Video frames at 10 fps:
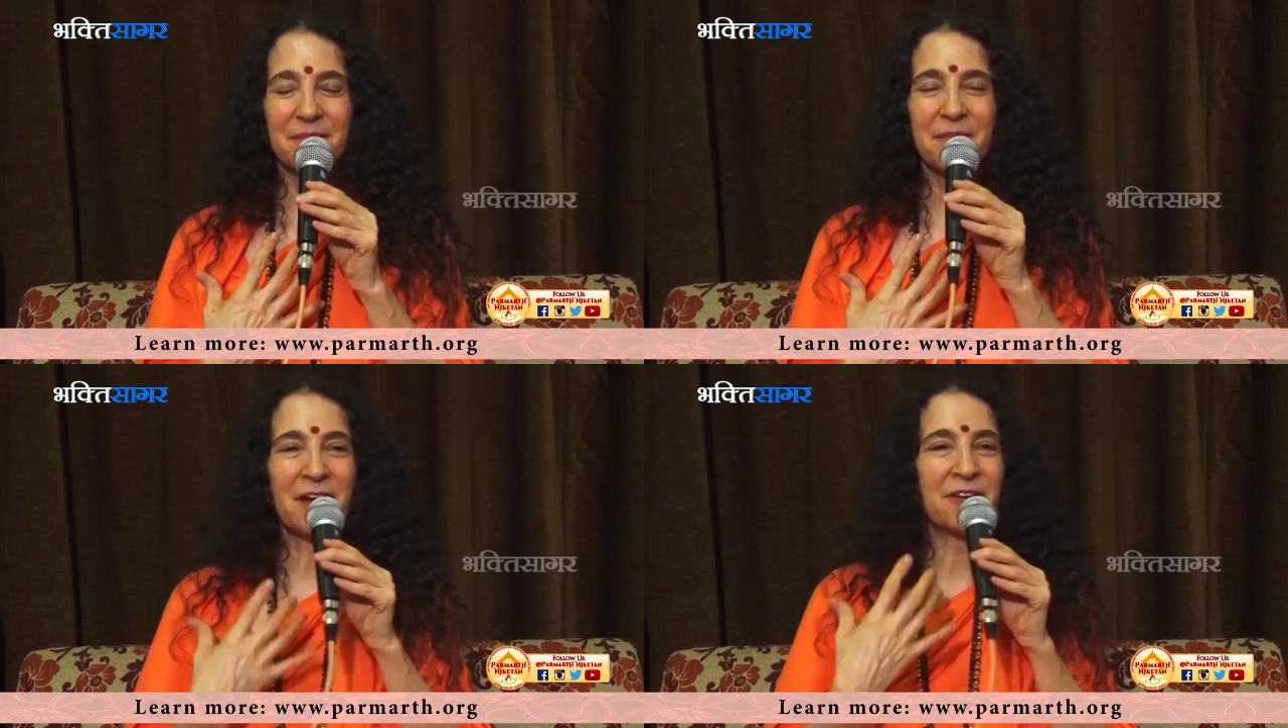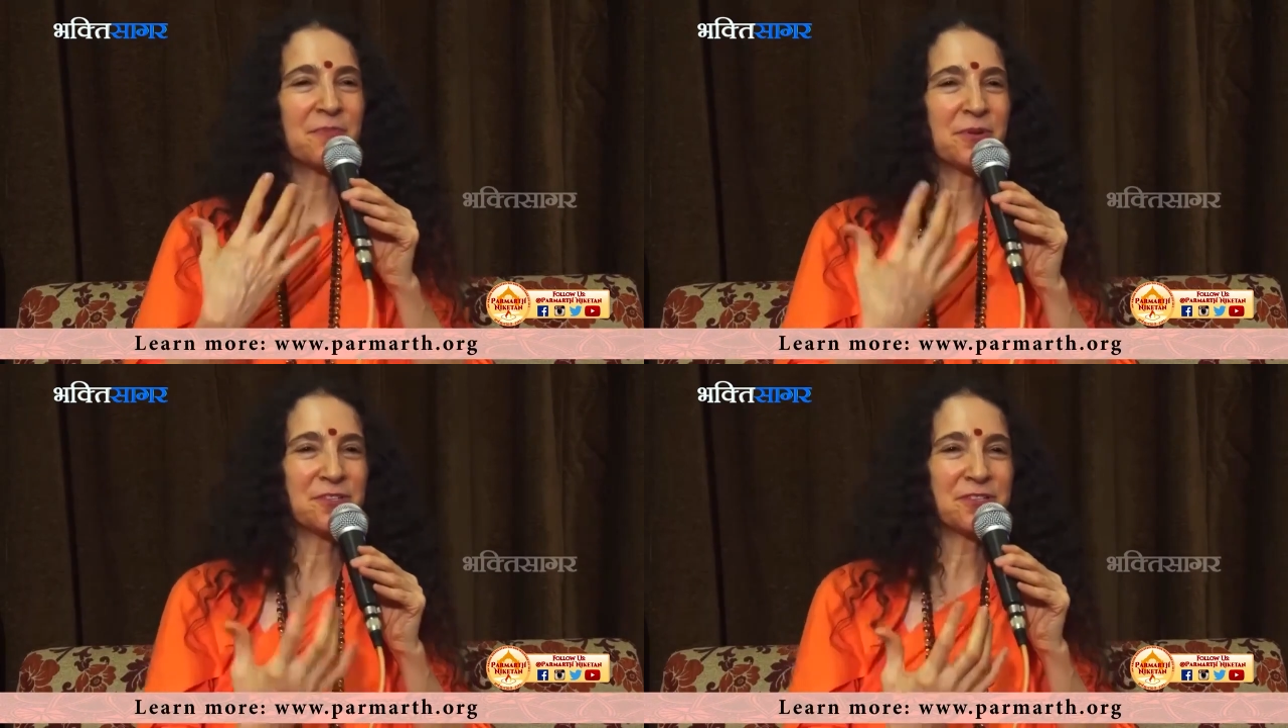
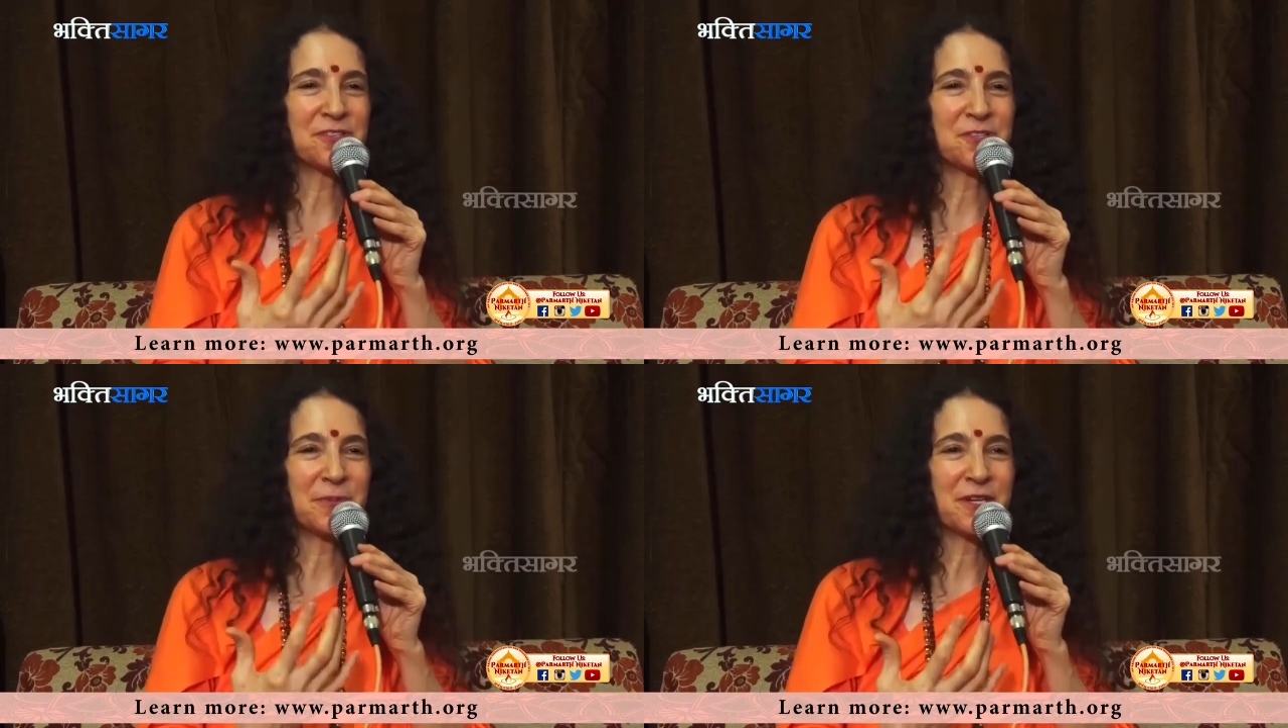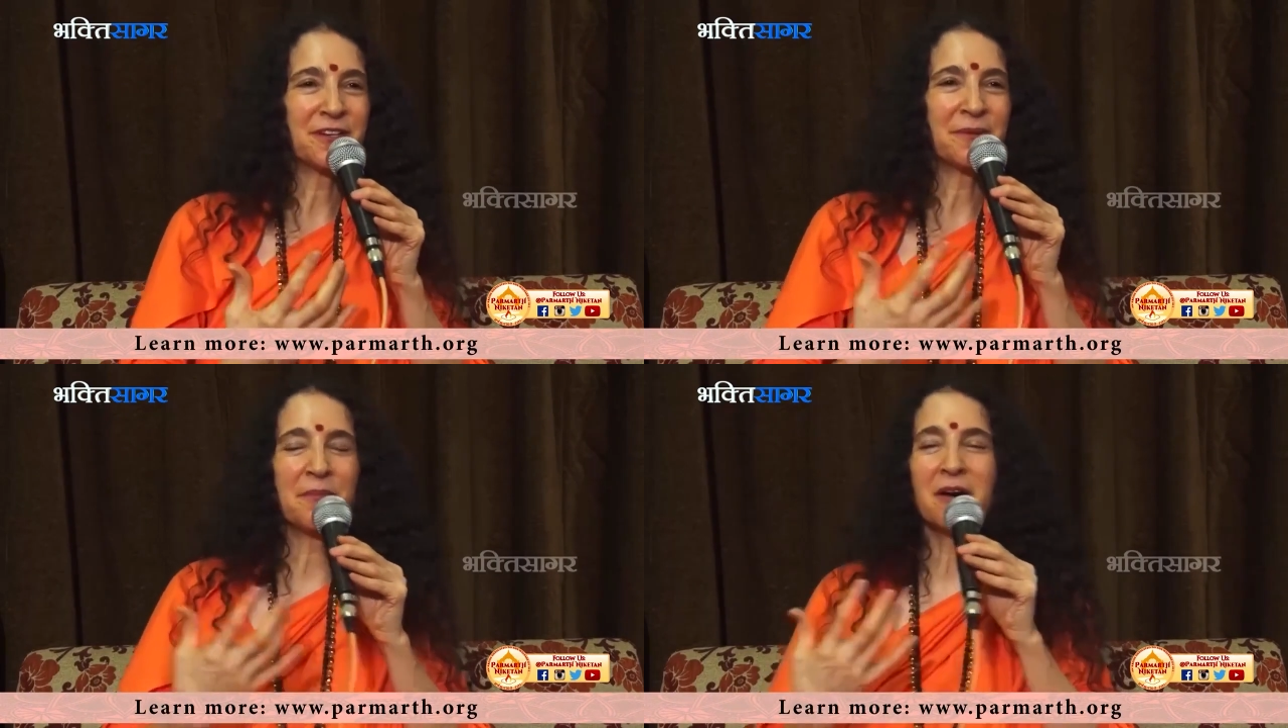married person
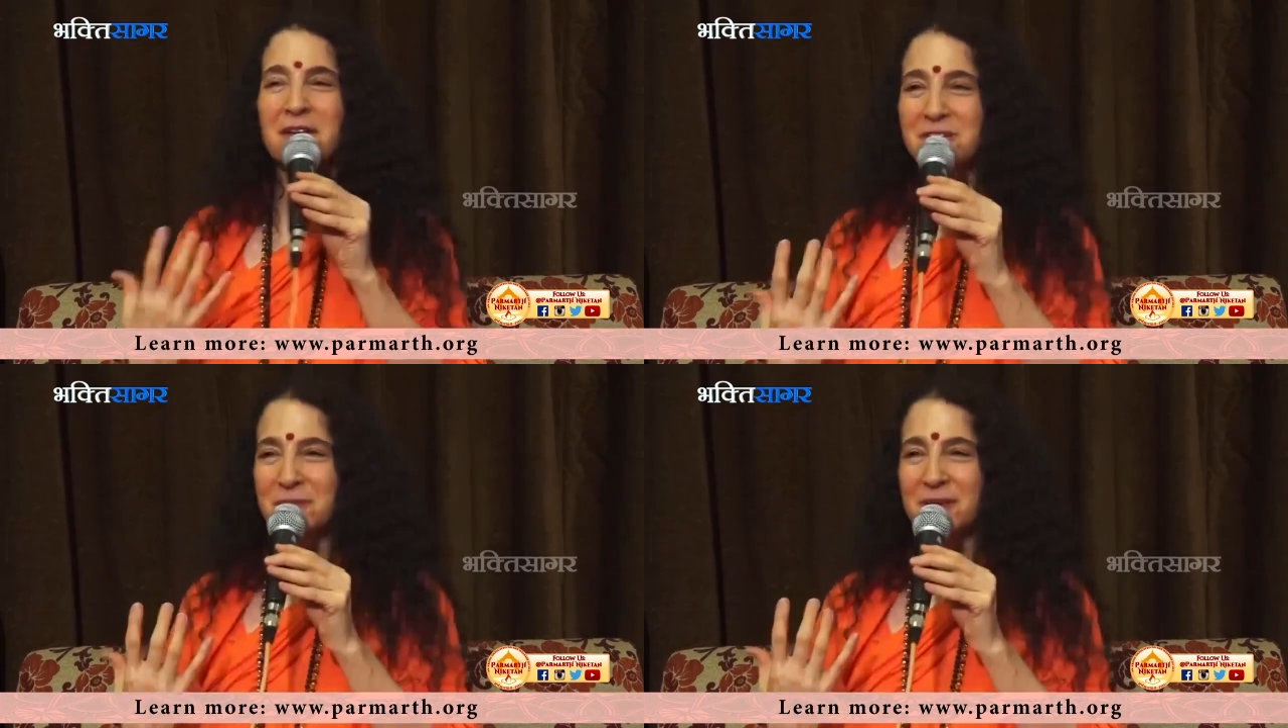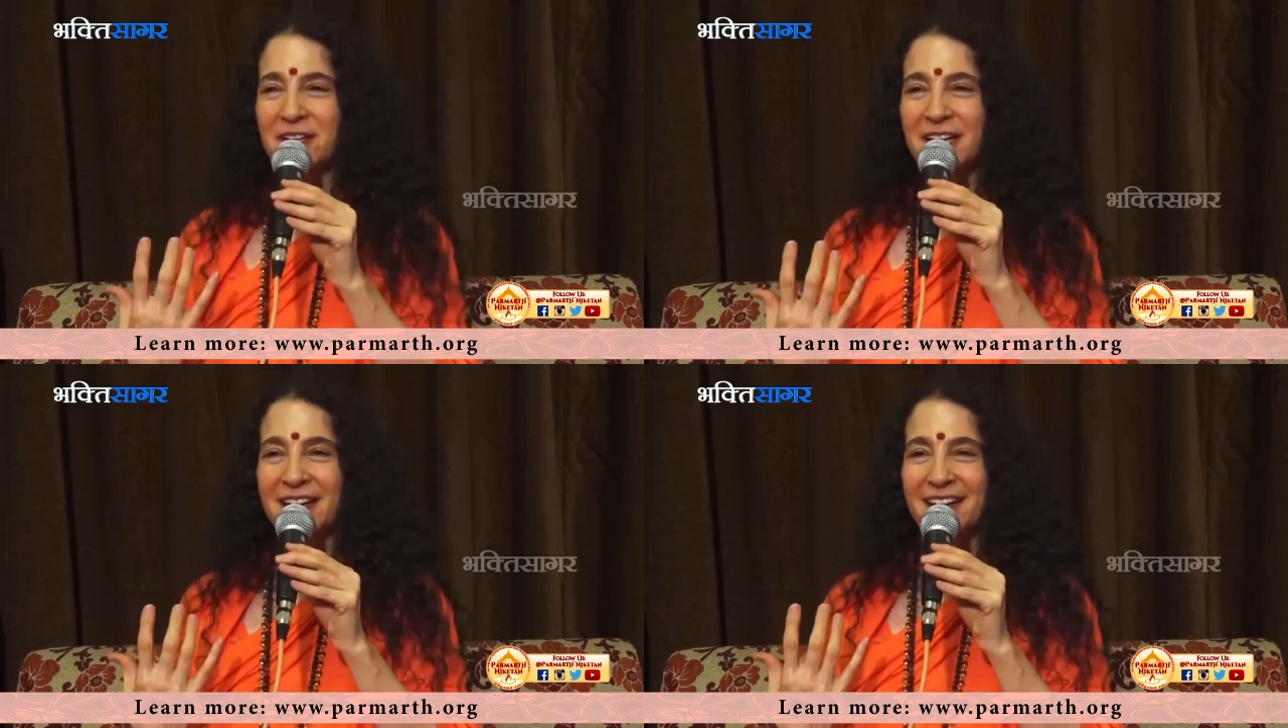spirit, monk
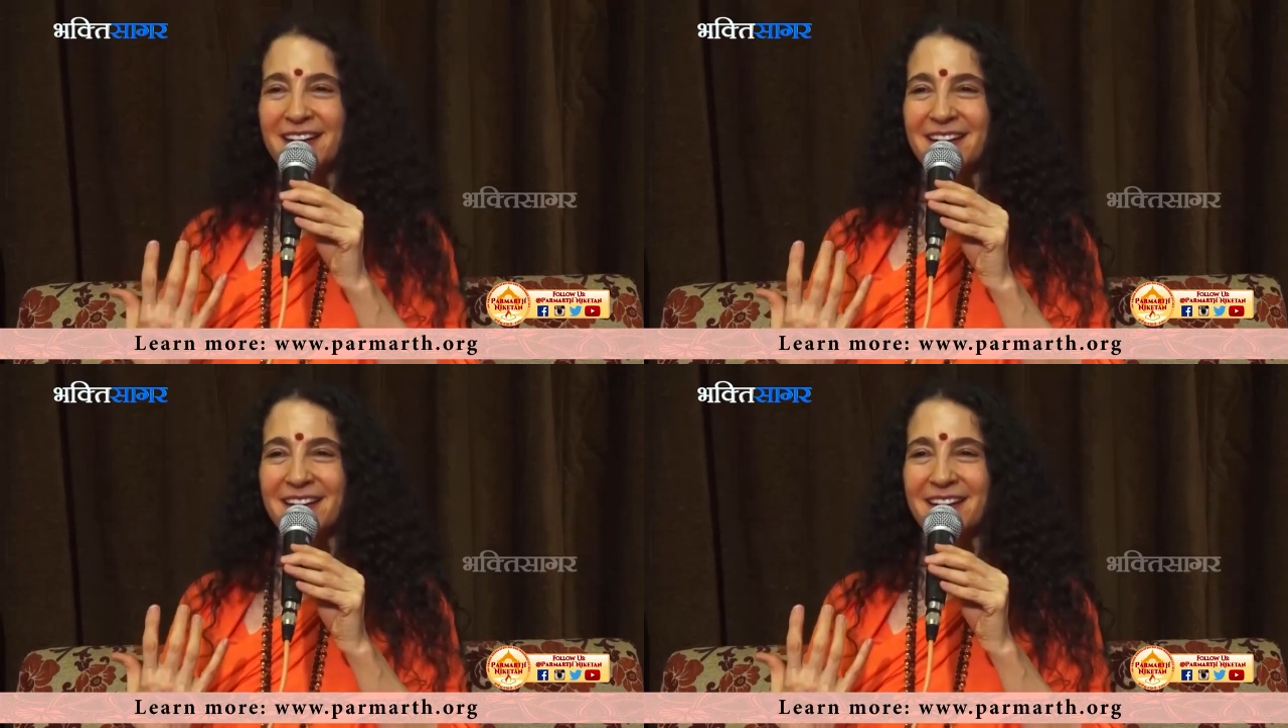spirit.